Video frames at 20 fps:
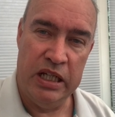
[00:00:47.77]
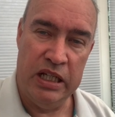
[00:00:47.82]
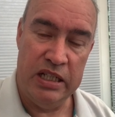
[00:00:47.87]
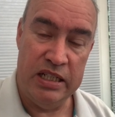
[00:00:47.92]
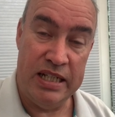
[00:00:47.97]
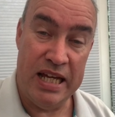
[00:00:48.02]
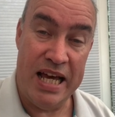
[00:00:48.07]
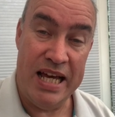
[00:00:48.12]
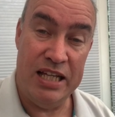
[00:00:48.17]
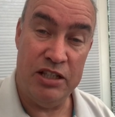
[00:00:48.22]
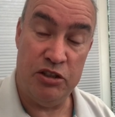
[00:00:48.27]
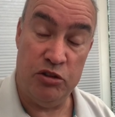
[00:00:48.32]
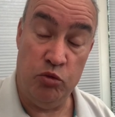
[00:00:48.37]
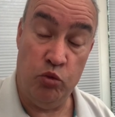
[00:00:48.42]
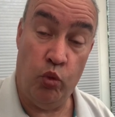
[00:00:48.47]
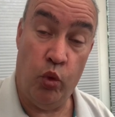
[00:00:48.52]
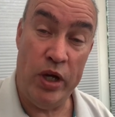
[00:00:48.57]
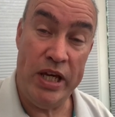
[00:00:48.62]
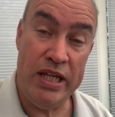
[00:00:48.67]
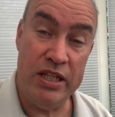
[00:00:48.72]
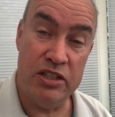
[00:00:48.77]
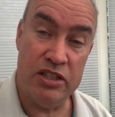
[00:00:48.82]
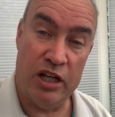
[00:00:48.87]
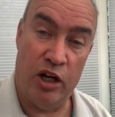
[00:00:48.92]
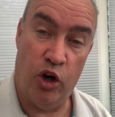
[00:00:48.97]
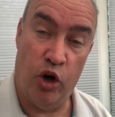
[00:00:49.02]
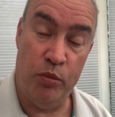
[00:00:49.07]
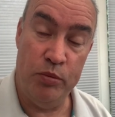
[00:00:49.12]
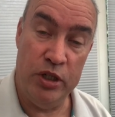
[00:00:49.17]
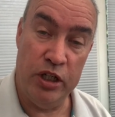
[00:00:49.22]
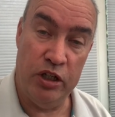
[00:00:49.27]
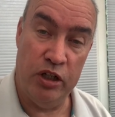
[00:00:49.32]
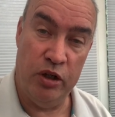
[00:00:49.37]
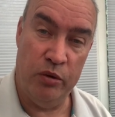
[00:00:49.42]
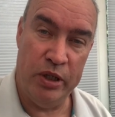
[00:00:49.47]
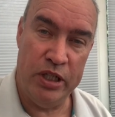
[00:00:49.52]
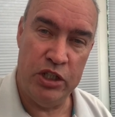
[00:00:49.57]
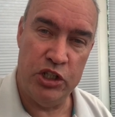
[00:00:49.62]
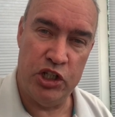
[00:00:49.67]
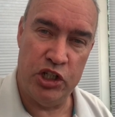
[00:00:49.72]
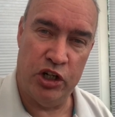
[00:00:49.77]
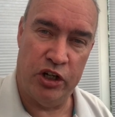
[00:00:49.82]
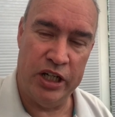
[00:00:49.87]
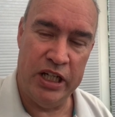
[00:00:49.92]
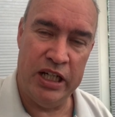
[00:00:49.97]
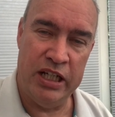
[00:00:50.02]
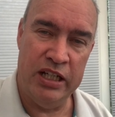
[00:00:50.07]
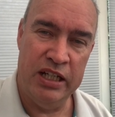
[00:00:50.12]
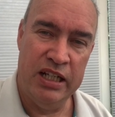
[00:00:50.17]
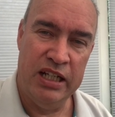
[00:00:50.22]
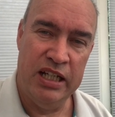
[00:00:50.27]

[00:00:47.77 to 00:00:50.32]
days and weeks. I hope you're going to enjoy it.